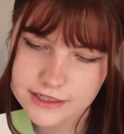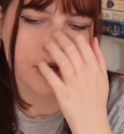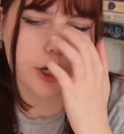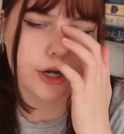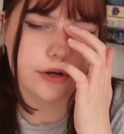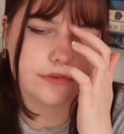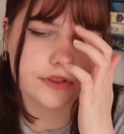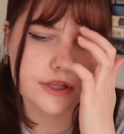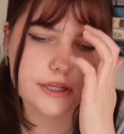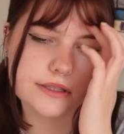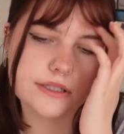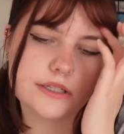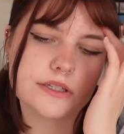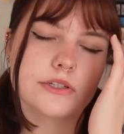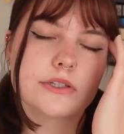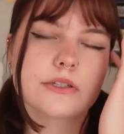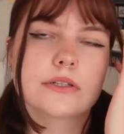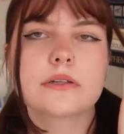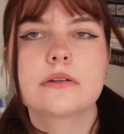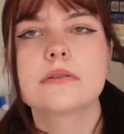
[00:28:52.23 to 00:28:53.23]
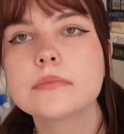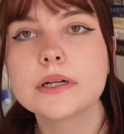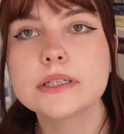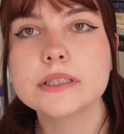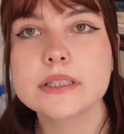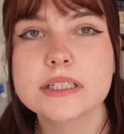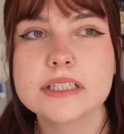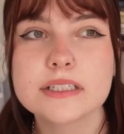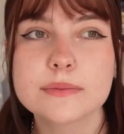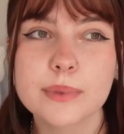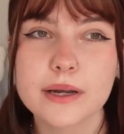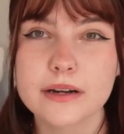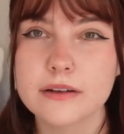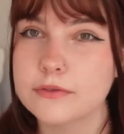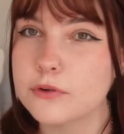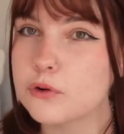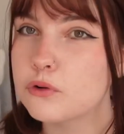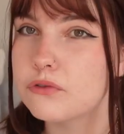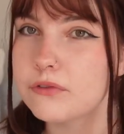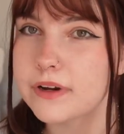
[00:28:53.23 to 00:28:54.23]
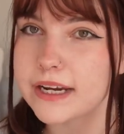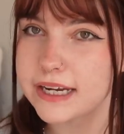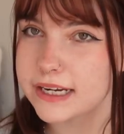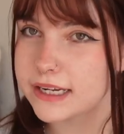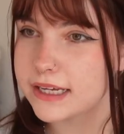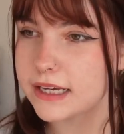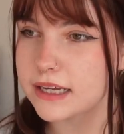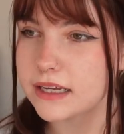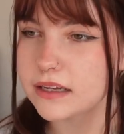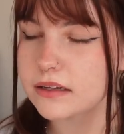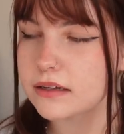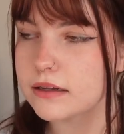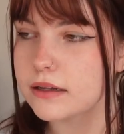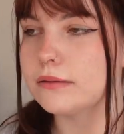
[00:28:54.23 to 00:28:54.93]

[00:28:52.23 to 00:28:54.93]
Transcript: Hopefully this month is better for reading.